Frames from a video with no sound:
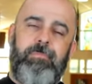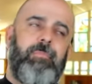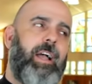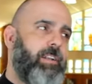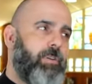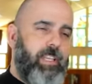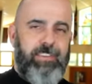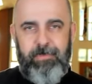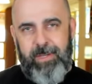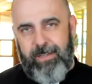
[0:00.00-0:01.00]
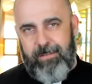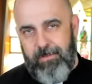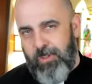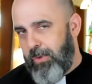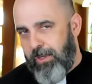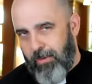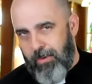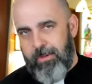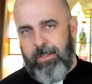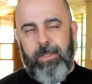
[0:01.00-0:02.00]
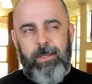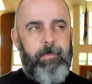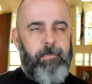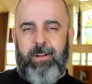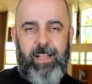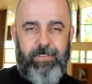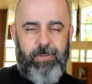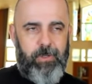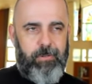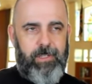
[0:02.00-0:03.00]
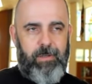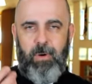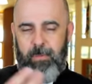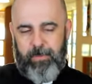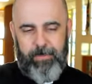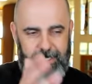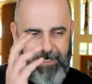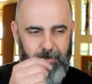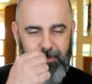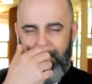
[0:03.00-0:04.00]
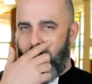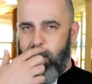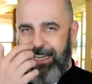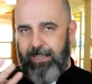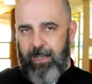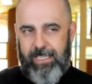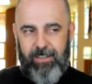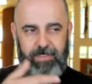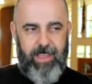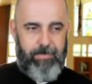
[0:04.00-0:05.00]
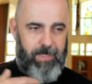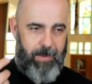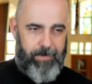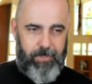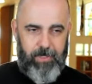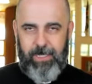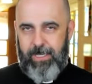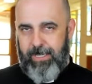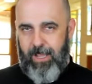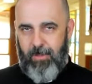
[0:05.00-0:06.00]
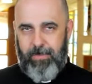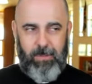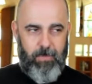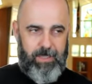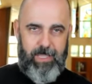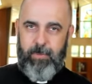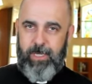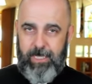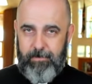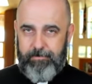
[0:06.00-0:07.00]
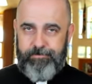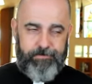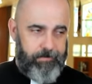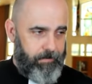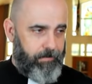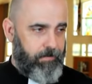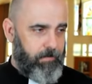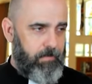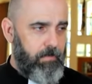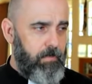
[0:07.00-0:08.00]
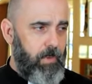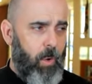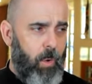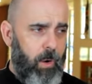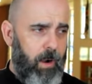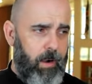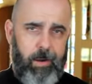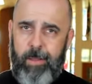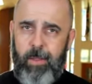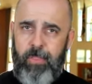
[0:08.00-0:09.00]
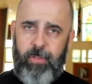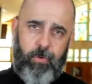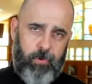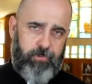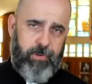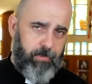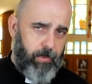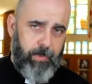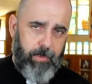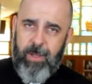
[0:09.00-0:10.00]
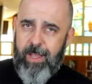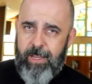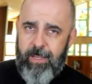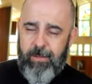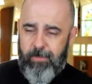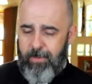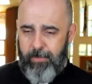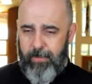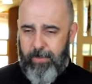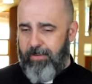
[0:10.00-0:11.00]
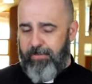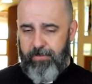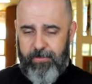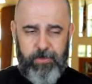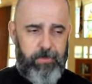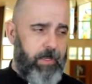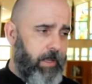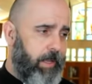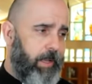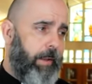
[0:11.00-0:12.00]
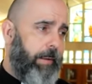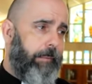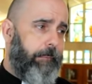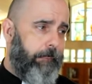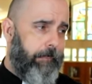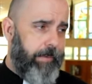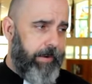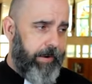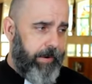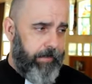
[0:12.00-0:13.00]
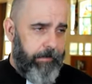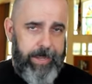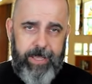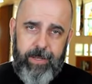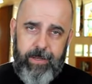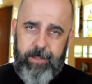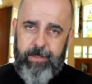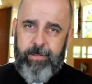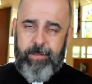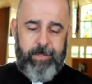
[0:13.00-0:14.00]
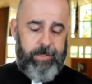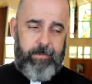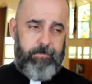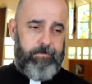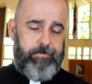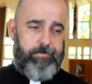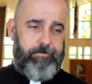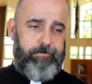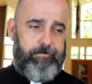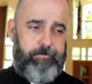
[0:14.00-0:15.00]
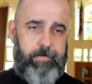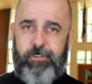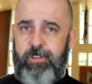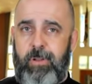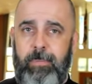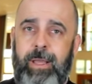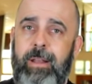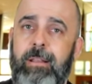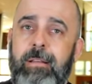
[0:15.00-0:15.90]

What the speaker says: I don't give my two-year-old, I don't have a two-year-old anymore, but when my kids were two, I did not give them the opportunity to tell me what they would eat or the groceries we would buy when we went for food or when they should go to bed.